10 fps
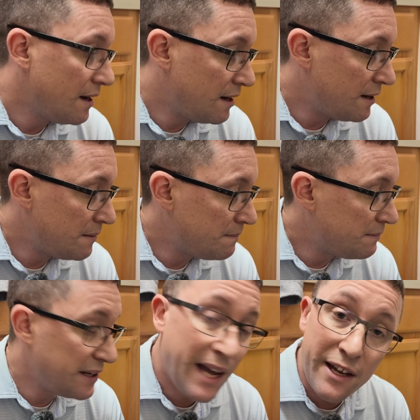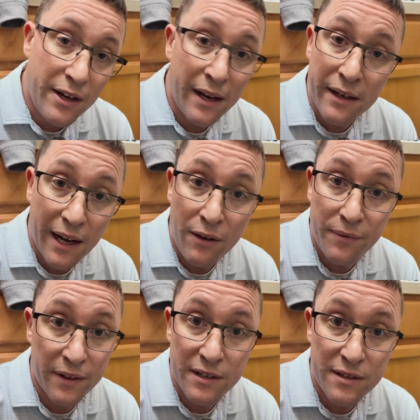But yeah, you got to account
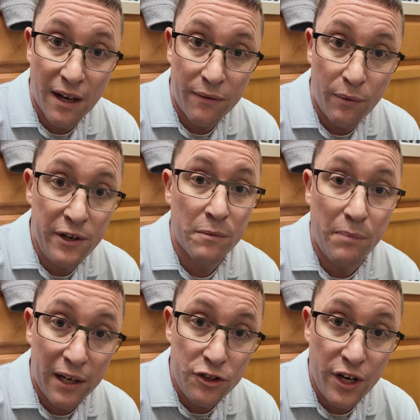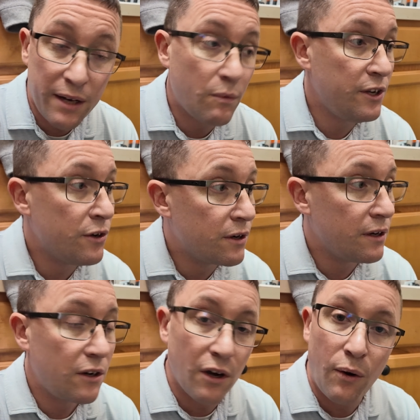for this stuff. When you're budgeting, when you're
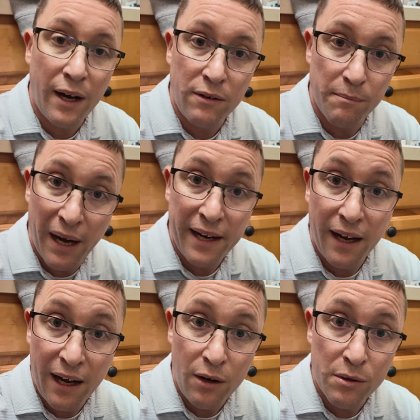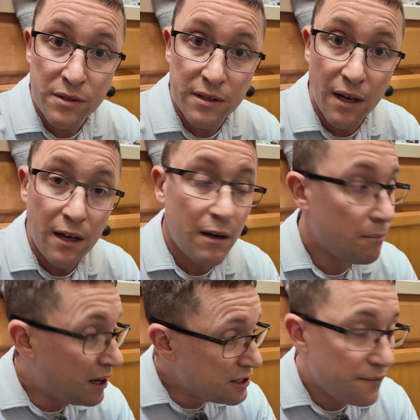going to go out and buy a house,
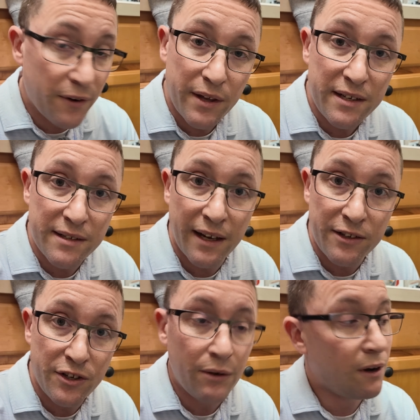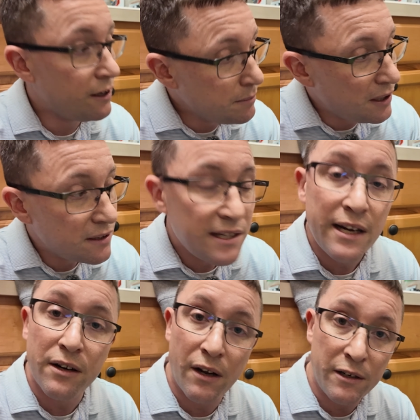budget for these things, 100 bucks
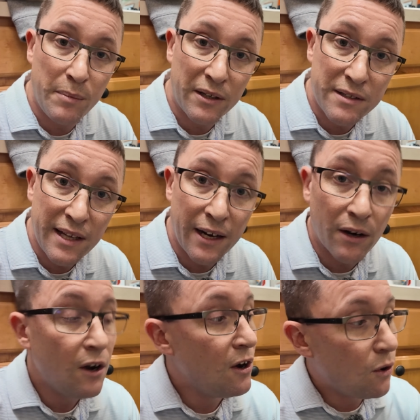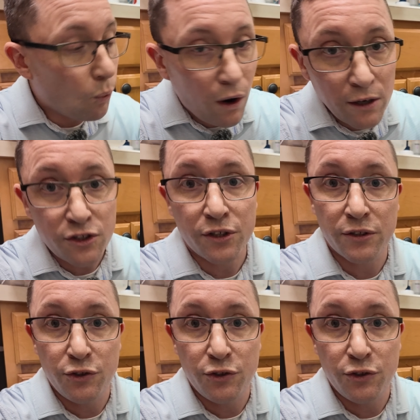here, 100 bucks there. Washer,